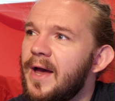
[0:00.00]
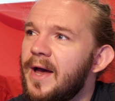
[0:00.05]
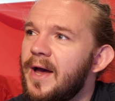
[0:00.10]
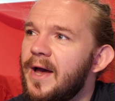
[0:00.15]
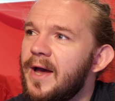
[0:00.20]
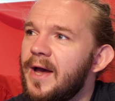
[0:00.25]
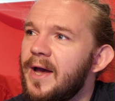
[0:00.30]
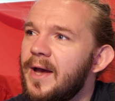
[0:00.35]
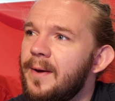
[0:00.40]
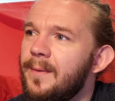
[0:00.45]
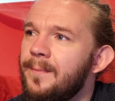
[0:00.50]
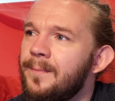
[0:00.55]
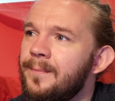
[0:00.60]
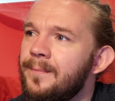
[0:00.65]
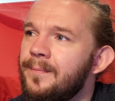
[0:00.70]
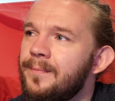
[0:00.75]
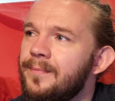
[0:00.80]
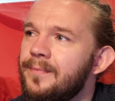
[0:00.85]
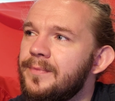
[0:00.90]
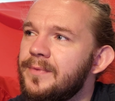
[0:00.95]

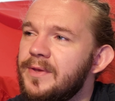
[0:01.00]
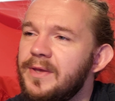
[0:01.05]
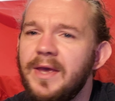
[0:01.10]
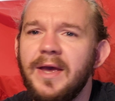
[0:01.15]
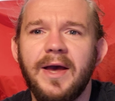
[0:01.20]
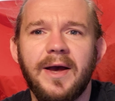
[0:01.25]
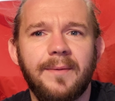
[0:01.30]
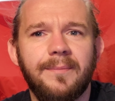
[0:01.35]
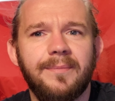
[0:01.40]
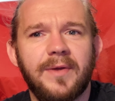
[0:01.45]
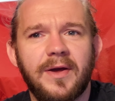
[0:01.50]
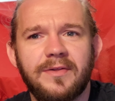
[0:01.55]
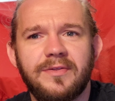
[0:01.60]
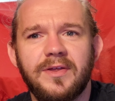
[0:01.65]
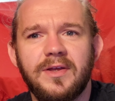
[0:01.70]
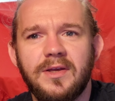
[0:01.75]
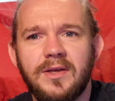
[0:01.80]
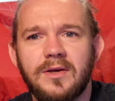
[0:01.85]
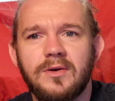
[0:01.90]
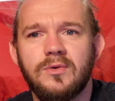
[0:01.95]
Yeah, I
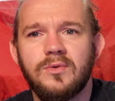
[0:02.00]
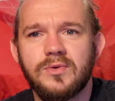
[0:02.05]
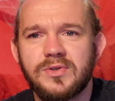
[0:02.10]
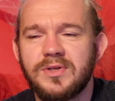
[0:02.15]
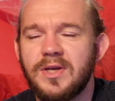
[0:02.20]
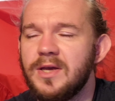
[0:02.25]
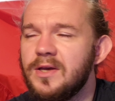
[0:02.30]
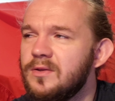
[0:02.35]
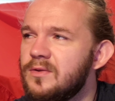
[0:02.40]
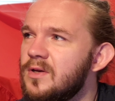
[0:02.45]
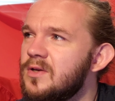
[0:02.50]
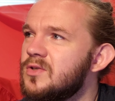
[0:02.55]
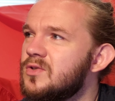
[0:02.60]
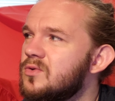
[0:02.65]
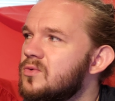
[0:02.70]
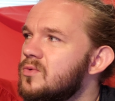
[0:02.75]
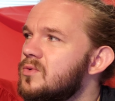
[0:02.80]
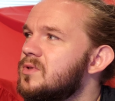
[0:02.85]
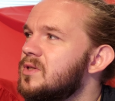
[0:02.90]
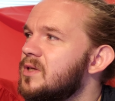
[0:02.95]
think it
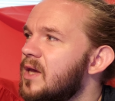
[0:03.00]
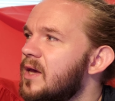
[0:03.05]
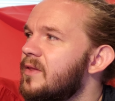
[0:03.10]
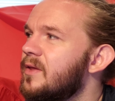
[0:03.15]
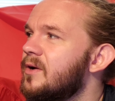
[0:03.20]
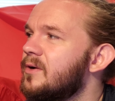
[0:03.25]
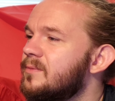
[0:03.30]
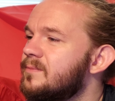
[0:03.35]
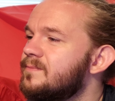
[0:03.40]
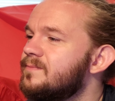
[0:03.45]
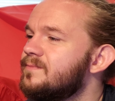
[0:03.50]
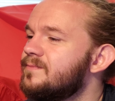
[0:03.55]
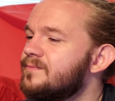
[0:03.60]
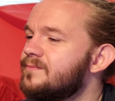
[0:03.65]
does go together